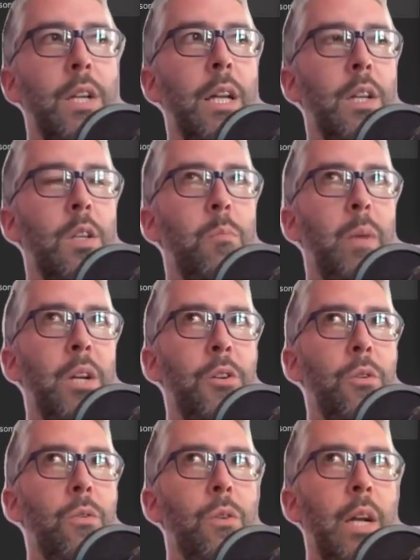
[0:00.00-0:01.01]

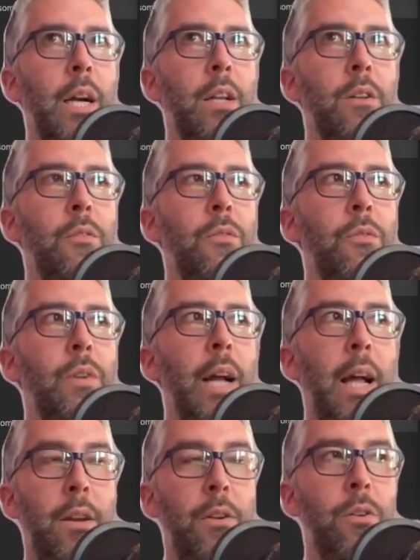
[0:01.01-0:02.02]
special kind of
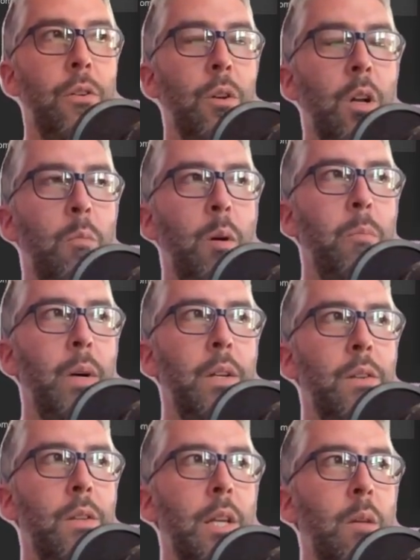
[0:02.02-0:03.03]
editor to come up as
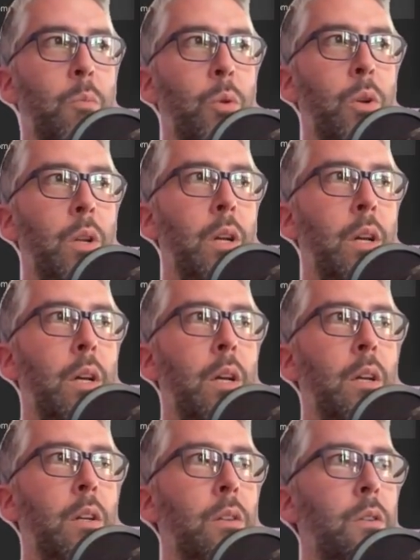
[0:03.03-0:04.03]
the input.
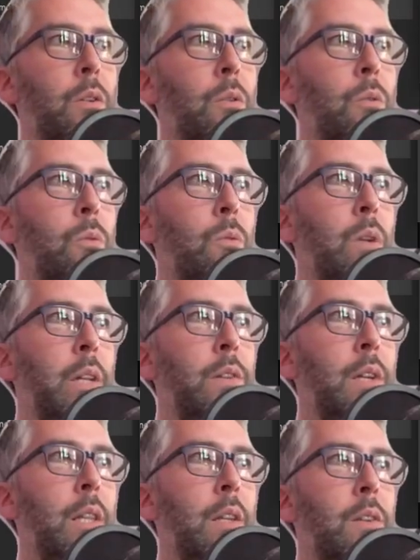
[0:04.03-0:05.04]
So let's say
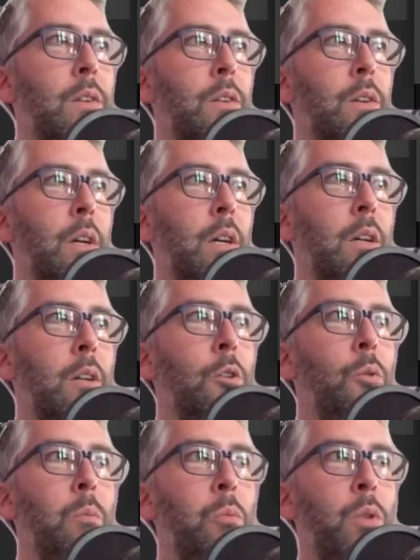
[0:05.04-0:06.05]
this is a new
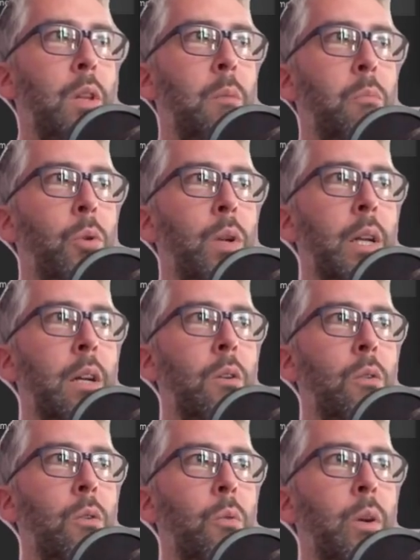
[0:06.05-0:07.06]
input that I'm putting here
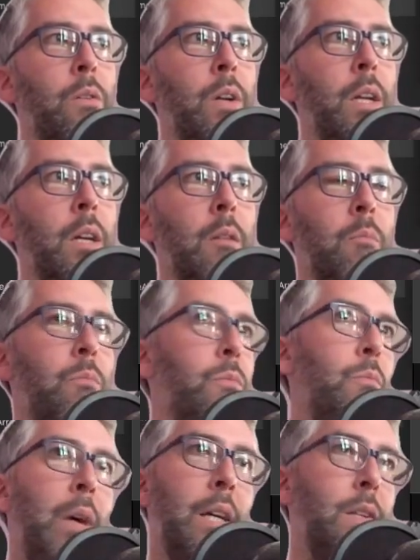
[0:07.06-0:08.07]
called query, and I'm
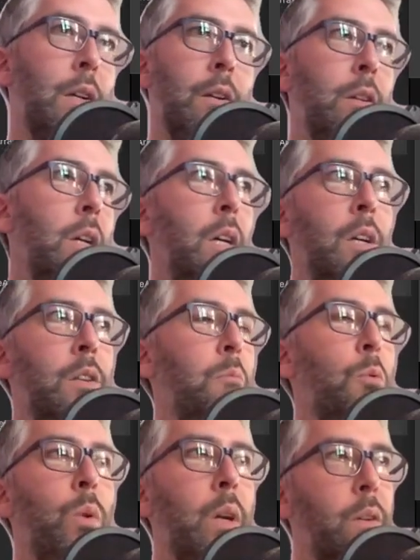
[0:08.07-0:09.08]
passing some
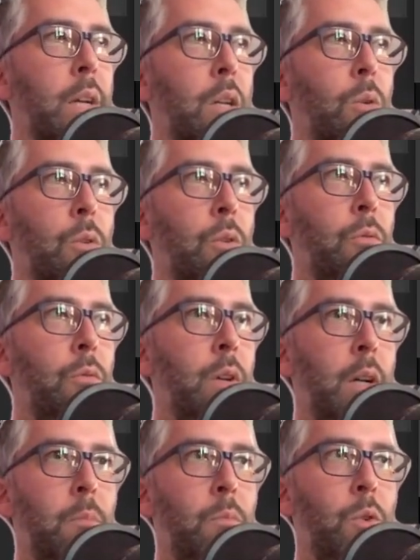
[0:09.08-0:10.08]
query into the
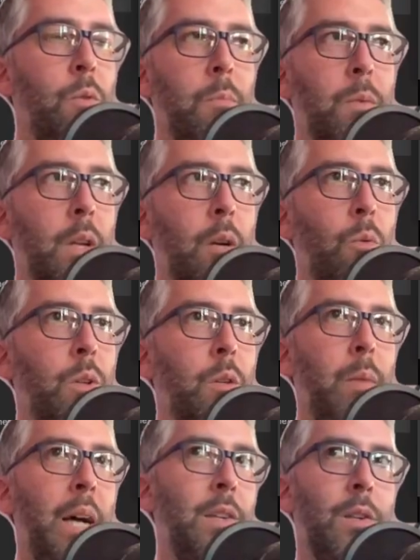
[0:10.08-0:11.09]
script that I want to
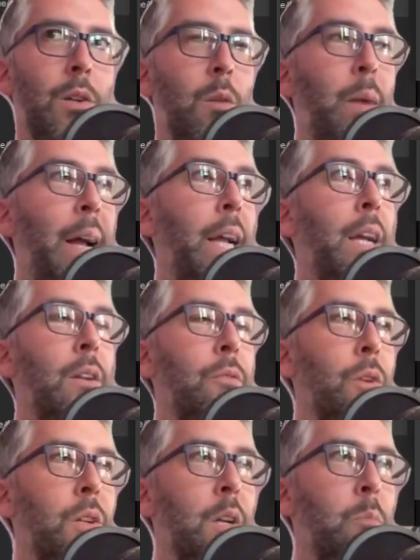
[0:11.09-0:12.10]
pass to a backend, for
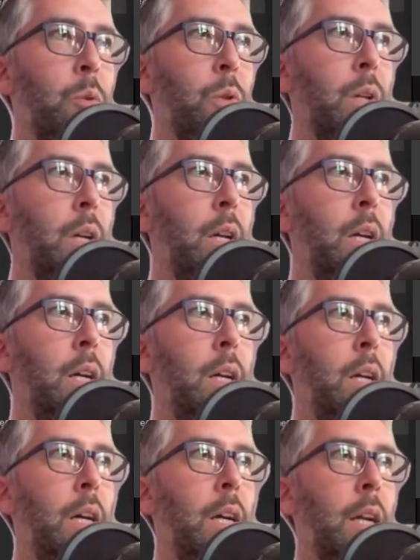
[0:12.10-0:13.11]
example.
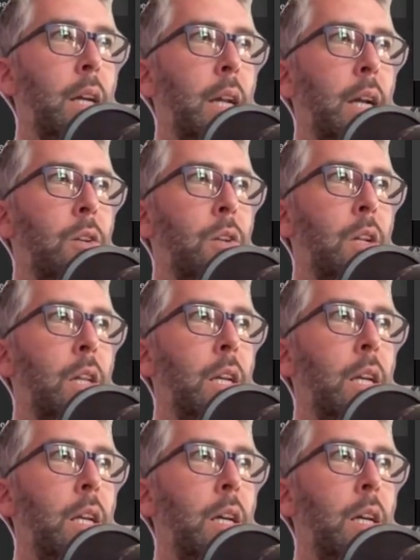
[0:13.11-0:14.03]
I can actually